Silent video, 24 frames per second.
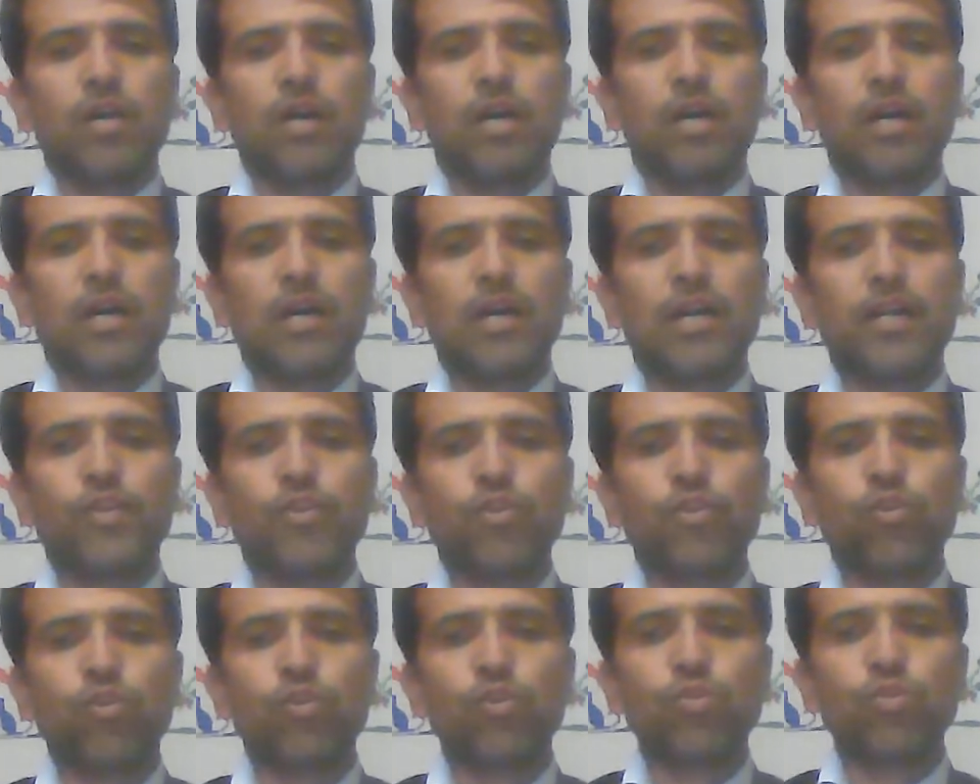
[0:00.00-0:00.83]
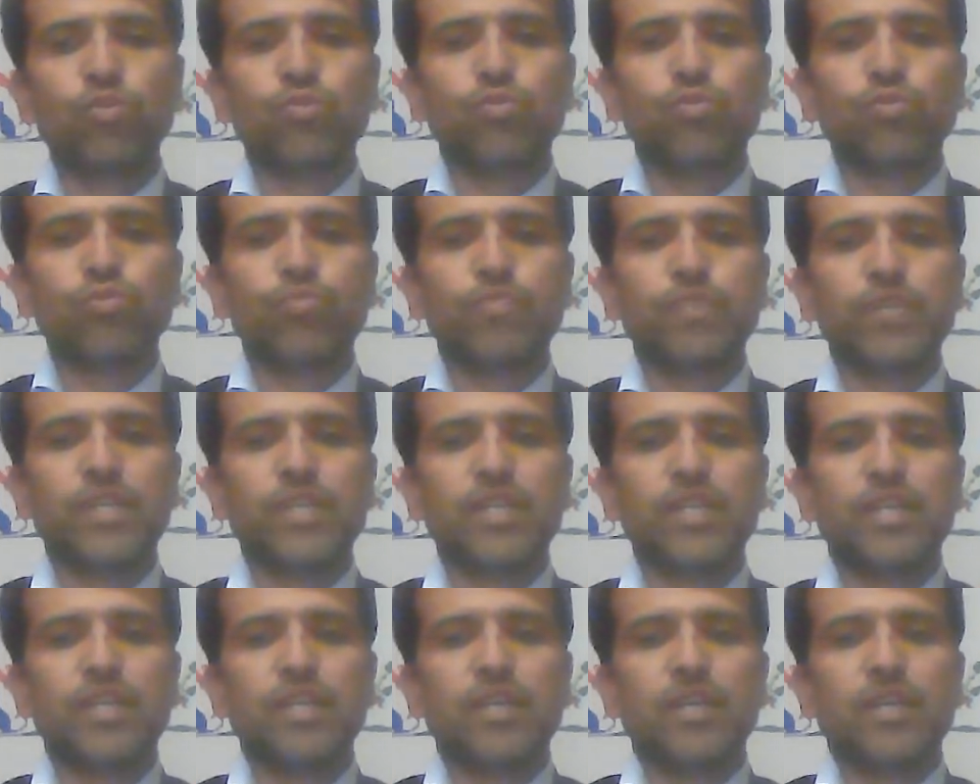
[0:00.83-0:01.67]
not to
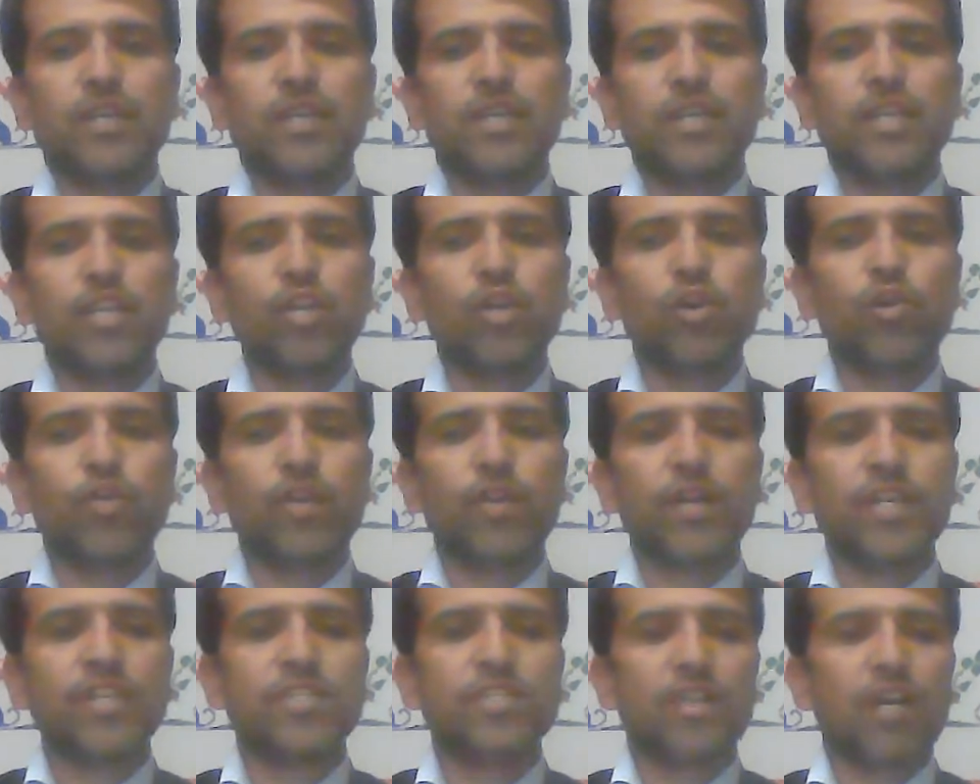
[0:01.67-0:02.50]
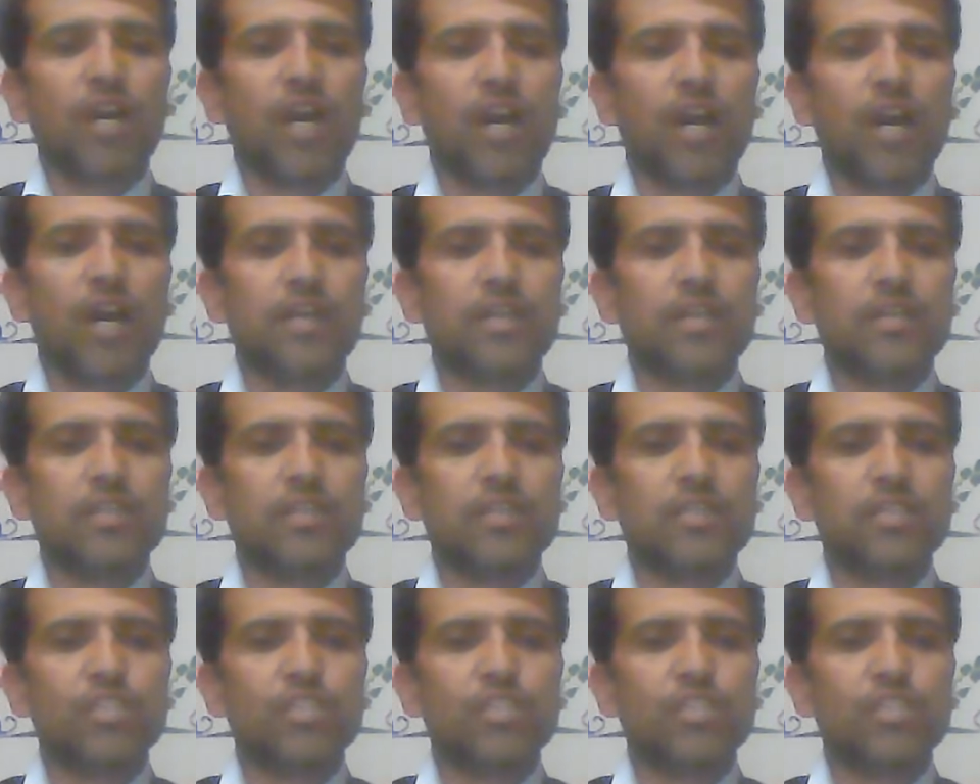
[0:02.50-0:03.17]
be incorrect are